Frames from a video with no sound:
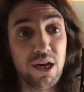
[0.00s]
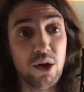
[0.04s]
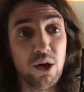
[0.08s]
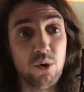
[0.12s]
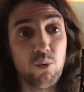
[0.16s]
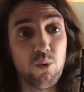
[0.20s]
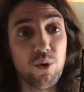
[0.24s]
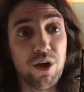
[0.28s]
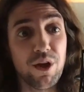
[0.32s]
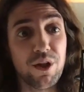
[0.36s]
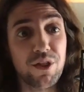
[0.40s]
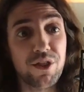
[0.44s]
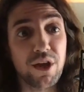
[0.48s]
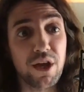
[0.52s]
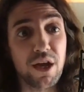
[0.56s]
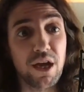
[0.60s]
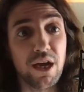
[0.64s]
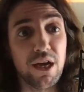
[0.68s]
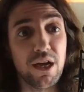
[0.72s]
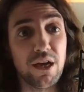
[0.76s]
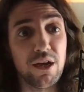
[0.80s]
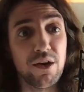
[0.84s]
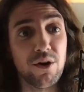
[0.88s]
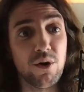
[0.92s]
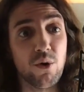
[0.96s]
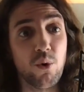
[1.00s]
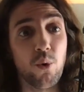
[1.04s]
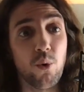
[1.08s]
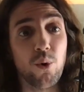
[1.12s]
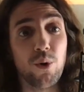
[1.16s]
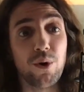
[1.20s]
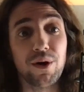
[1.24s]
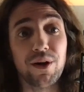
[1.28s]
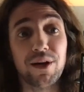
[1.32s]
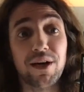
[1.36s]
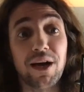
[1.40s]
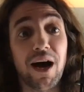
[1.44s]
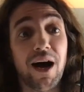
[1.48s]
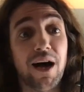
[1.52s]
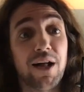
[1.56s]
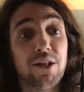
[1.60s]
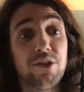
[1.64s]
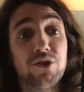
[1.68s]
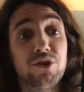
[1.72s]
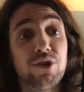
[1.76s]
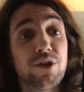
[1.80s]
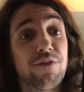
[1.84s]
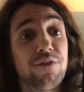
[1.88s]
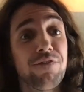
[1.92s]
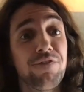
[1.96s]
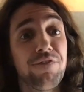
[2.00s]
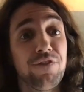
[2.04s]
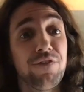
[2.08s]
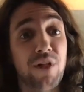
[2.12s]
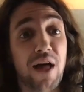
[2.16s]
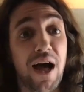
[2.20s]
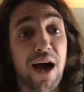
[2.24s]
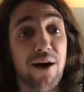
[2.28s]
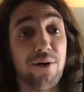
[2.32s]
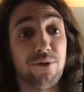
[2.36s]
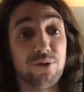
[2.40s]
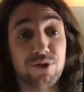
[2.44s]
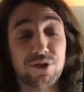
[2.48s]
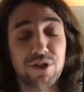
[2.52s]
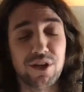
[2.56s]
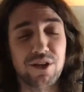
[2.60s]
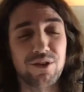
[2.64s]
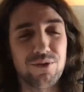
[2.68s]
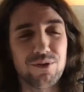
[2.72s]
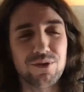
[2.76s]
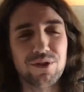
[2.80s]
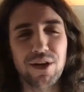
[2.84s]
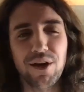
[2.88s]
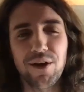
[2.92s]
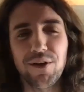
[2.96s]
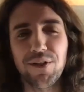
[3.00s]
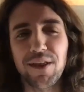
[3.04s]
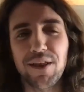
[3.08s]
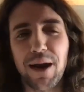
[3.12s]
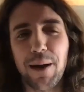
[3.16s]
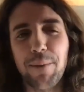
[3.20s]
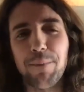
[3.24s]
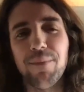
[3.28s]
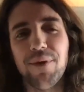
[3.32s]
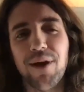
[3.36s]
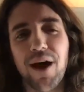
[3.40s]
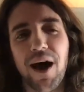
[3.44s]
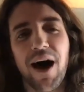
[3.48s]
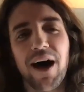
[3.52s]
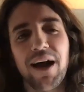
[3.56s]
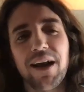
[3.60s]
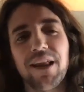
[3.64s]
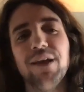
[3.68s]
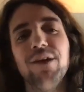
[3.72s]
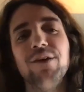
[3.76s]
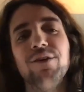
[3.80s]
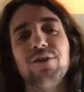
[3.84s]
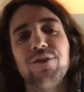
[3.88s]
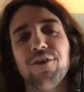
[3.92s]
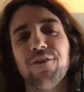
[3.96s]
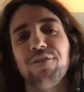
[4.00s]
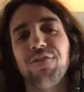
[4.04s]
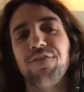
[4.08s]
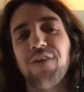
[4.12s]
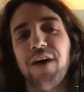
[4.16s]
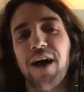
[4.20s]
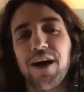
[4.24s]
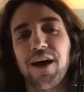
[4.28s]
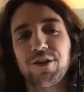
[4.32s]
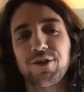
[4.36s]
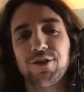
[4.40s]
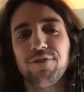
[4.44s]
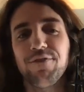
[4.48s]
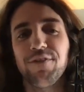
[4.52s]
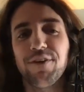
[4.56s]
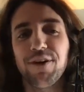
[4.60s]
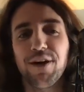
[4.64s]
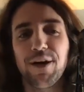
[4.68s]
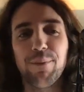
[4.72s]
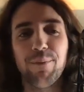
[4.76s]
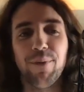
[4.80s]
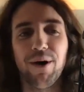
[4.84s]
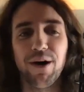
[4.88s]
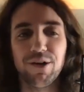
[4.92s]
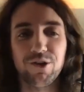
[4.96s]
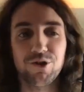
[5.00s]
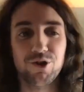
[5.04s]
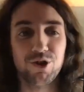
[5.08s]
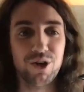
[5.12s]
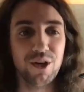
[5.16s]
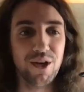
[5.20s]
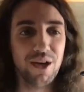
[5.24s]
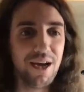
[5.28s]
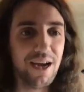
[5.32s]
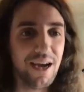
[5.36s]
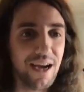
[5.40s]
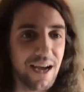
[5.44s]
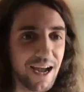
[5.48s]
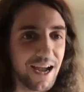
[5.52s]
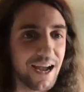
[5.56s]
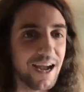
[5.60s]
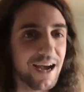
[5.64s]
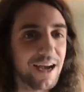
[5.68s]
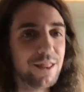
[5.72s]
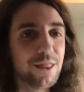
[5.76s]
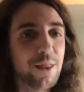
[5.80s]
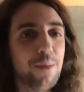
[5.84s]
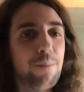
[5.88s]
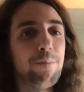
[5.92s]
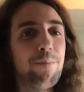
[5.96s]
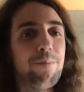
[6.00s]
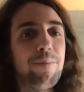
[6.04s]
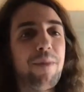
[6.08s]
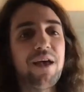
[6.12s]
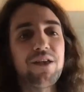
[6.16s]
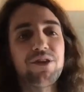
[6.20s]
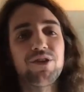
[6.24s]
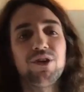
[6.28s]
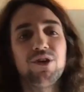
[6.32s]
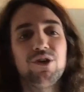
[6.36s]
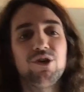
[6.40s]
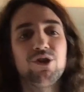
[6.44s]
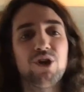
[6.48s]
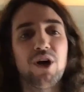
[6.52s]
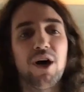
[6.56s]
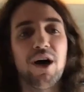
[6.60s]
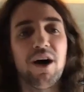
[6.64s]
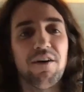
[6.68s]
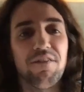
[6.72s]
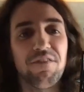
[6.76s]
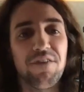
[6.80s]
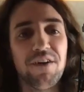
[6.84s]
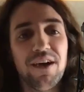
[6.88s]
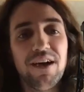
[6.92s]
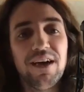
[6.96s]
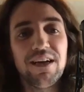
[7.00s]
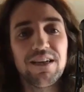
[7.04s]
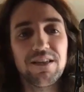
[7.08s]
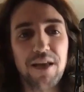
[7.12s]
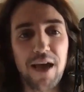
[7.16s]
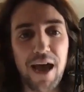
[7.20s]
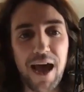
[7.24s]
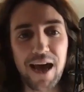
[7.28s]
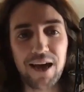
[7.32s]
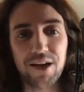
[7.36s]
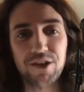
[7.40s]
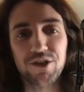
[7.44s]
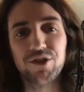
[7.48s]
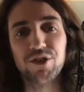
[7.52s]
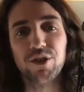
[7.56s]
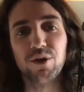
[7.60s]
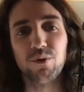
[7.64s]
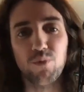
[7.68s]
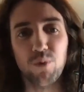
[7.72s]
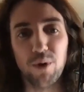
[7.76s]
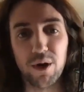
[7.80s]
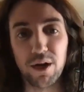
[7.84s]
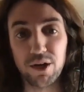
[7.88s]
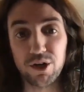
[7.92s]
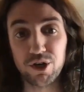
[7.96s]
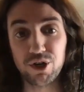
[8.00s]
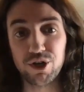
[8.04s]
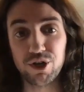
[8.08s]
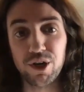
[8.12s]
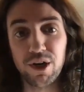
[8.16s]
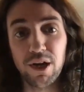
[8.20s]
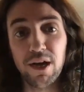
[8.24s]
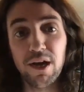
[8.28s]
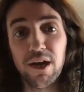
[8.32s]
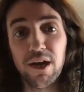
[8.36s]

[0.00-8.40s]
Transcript: with an organza flounce. Can you tell that I'm not into fashion very much? And the message of tax the rich